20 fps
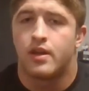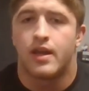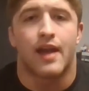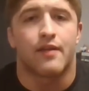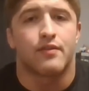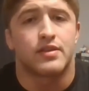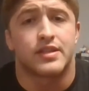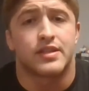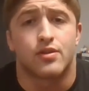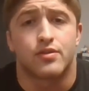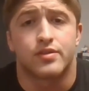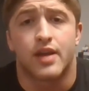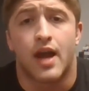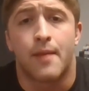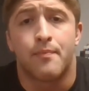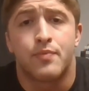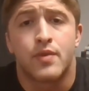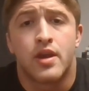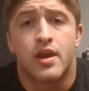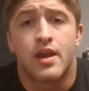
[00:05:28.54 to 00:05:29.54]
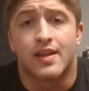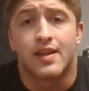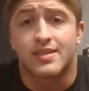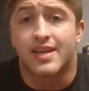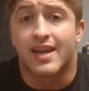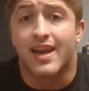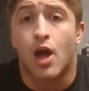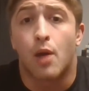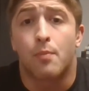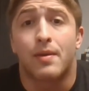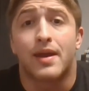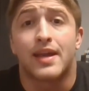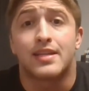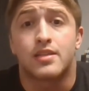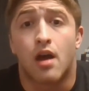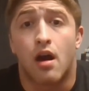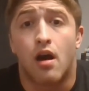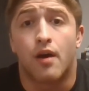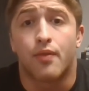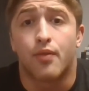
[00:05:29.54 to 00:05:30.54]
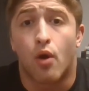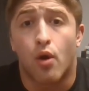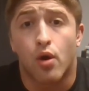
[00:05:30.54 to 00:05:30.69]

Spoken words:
every single time. That's going to help a ton.